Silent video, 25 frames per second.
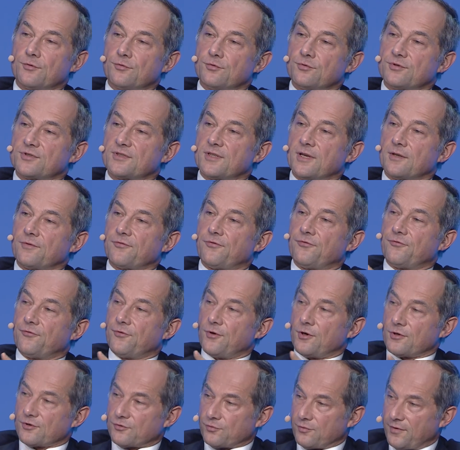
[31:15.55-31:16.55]
to start
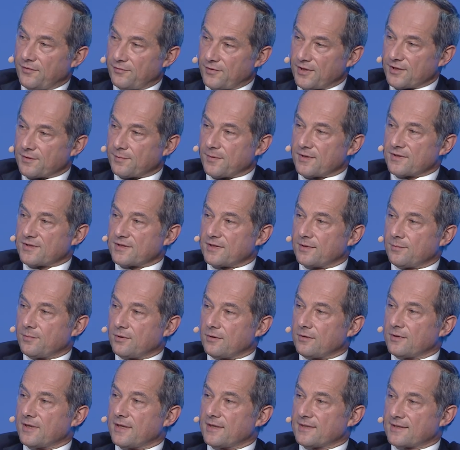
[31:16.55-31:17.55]
first with
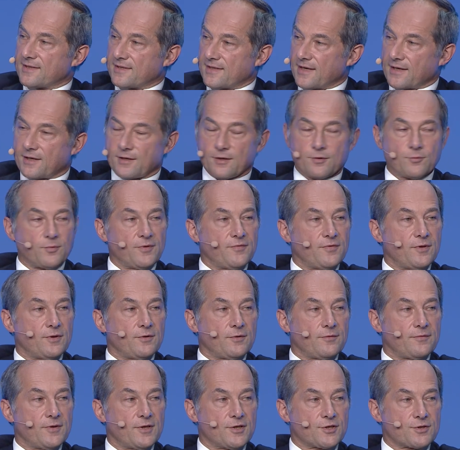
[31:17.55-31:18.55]
responsible and second with
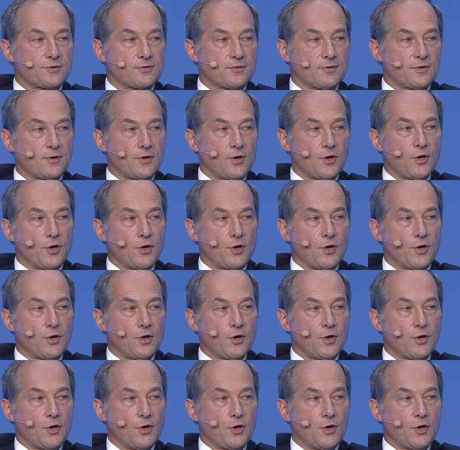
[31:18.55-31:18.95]
innovation.